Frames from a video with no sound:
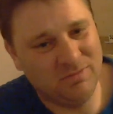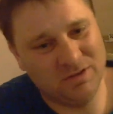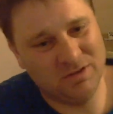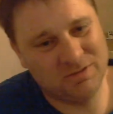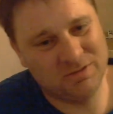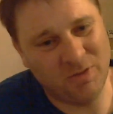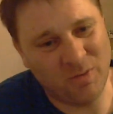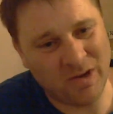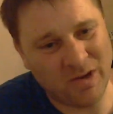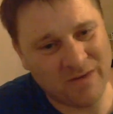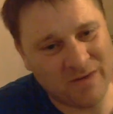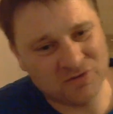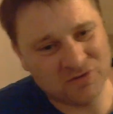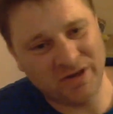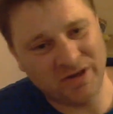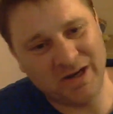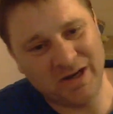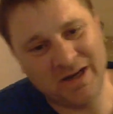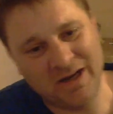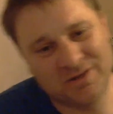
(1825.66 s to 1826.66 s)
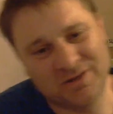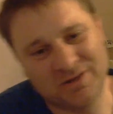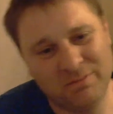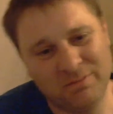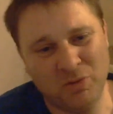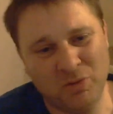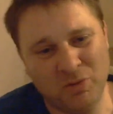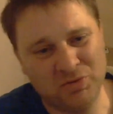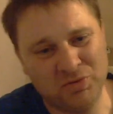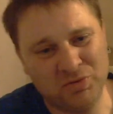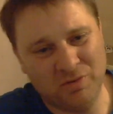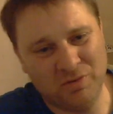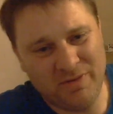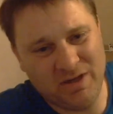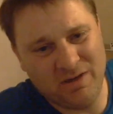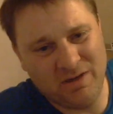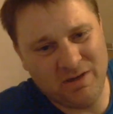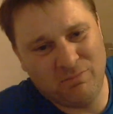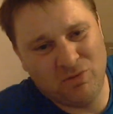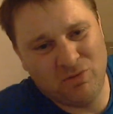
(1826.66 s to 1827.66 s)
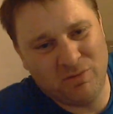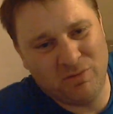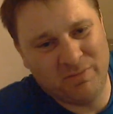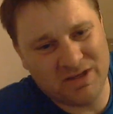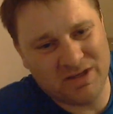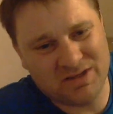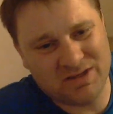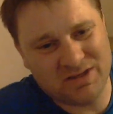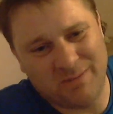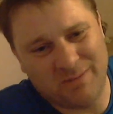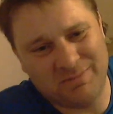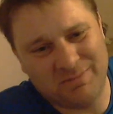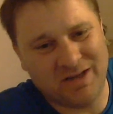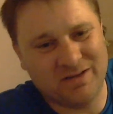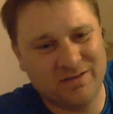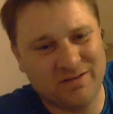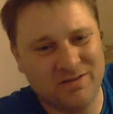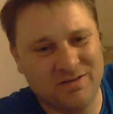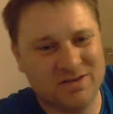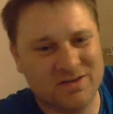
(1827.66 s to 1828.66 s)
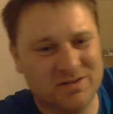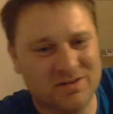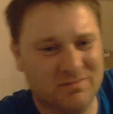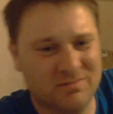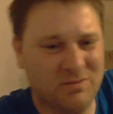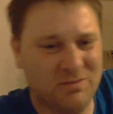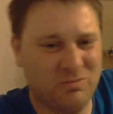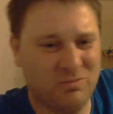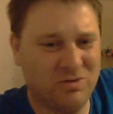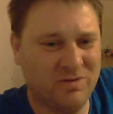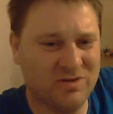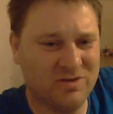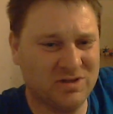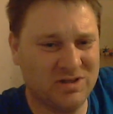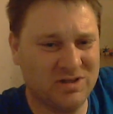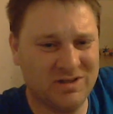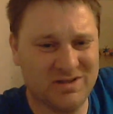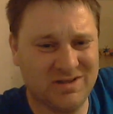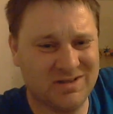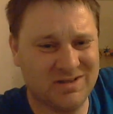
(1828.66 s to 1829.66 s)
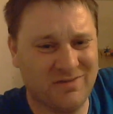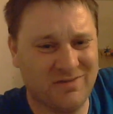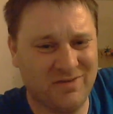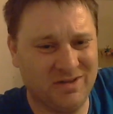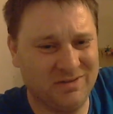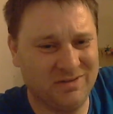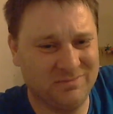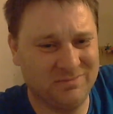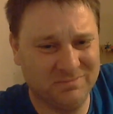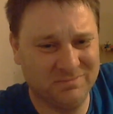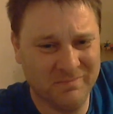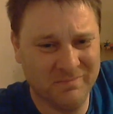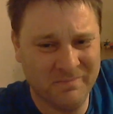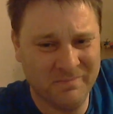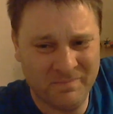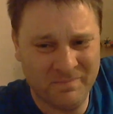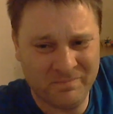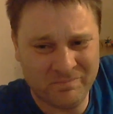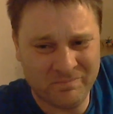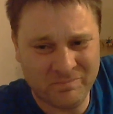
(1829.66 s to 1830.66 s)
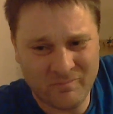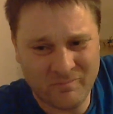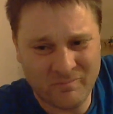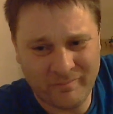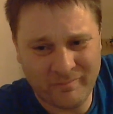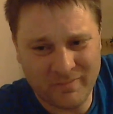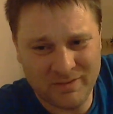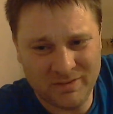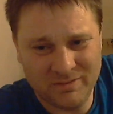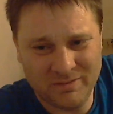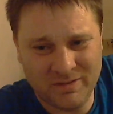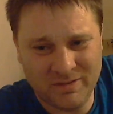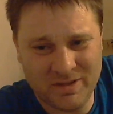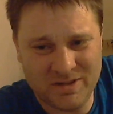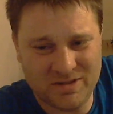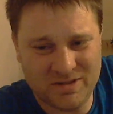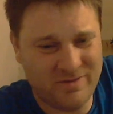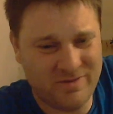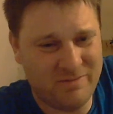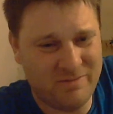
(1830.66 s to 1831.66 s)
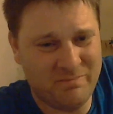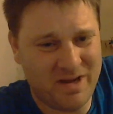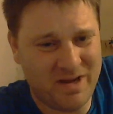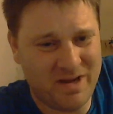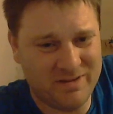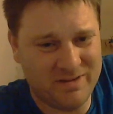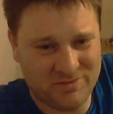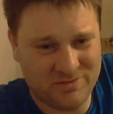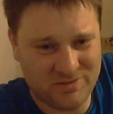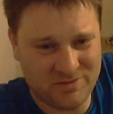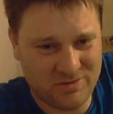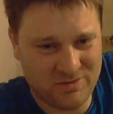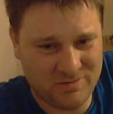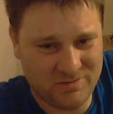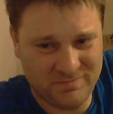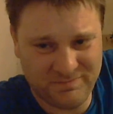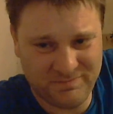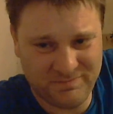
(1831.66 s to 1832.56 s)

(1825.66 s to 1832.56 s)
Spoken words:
my wife's gone out to pubs, go meet her mum and her stepdad and one of her sisters having. Kids are in bed, so